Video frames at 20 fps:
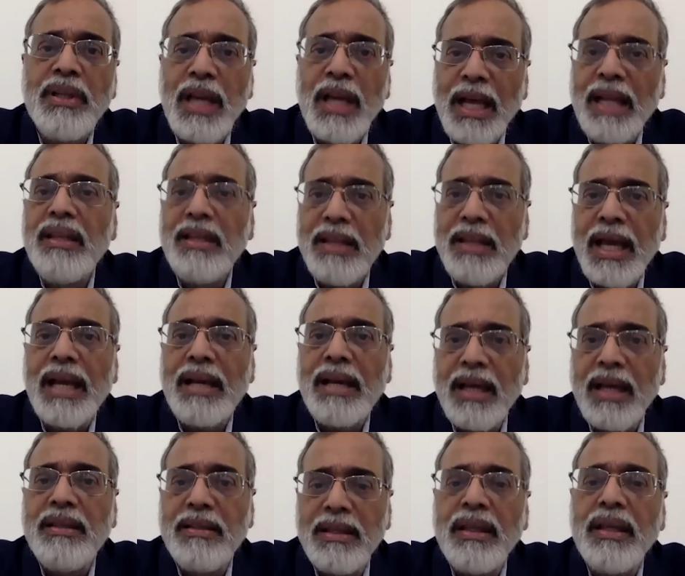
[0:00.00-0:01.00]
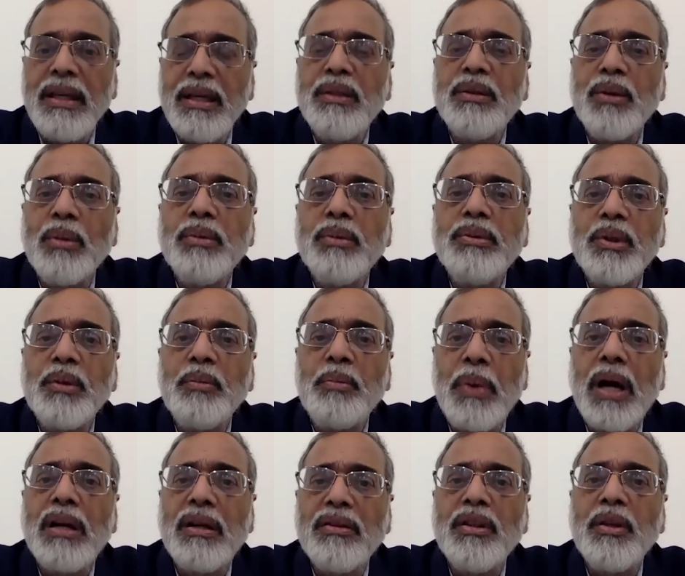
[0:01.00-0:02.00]
And that, I think, is also
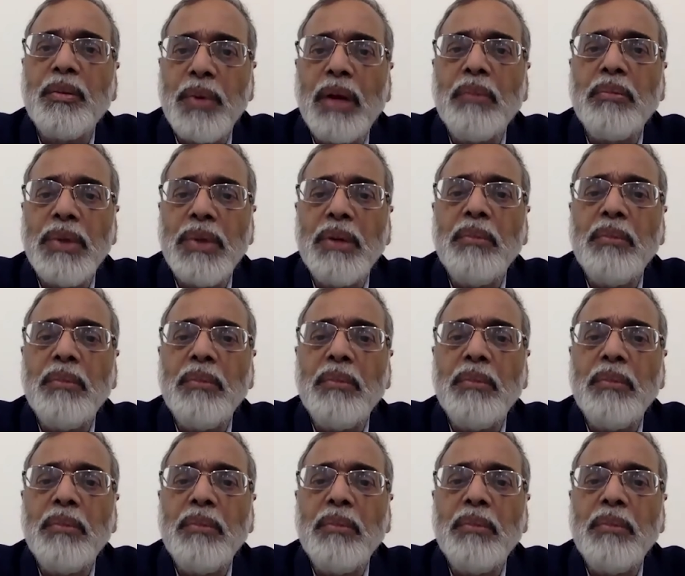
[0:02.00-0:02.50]
part of the problem.